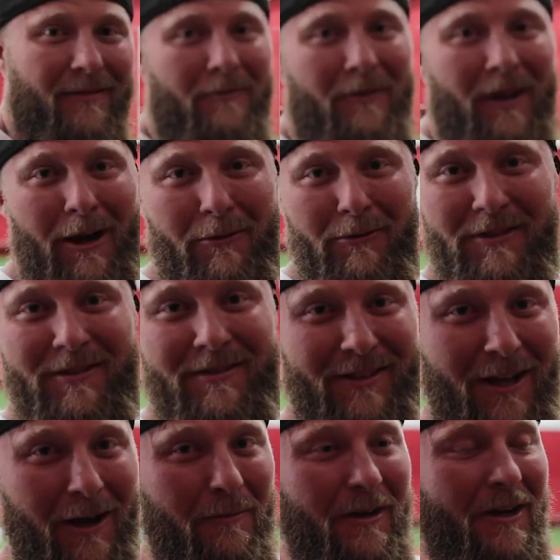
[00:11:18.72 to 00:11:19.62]
When I was
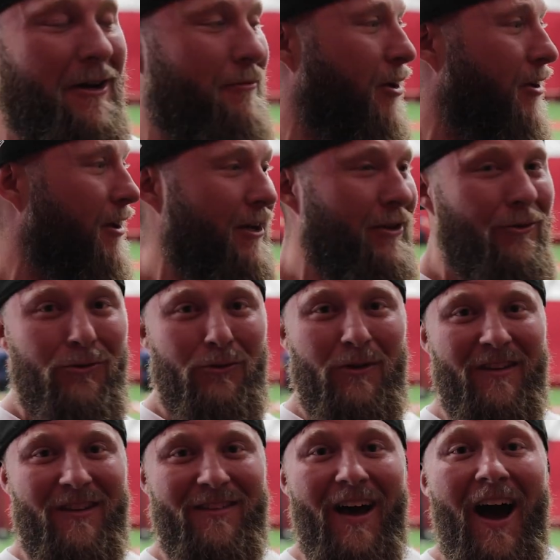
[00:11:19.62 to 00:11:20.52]
coming up, all I used
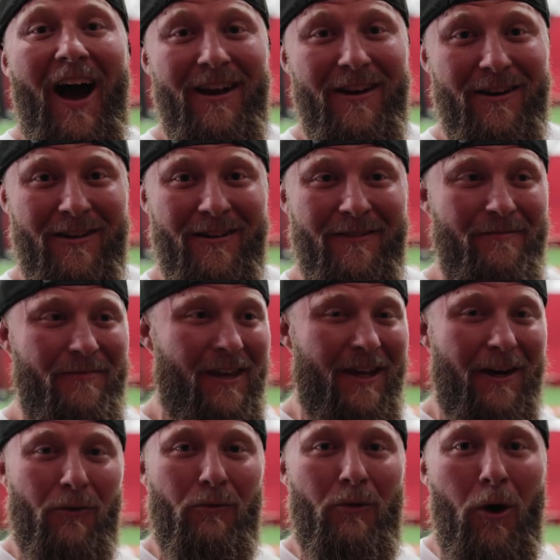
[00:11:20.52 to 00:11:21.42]
was a tire
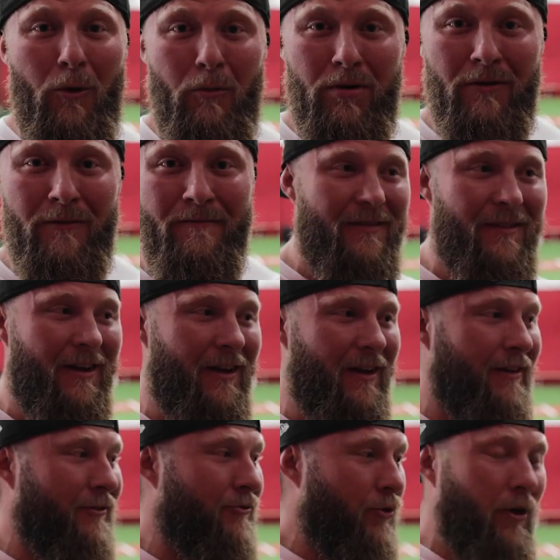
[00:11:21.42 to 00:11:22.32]
and a rope. And
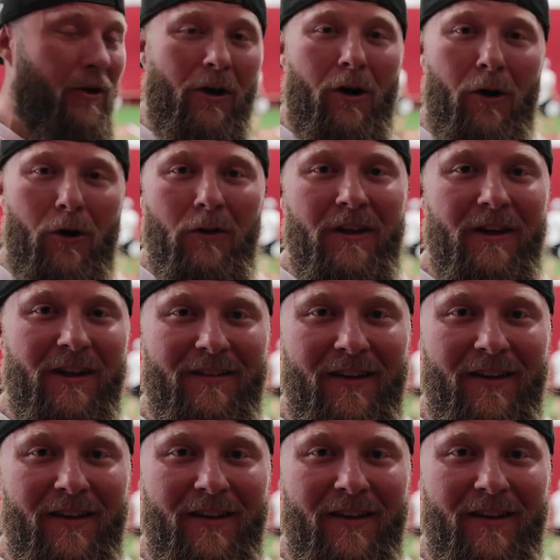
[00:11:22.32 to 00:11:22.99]
I drilled a hole in a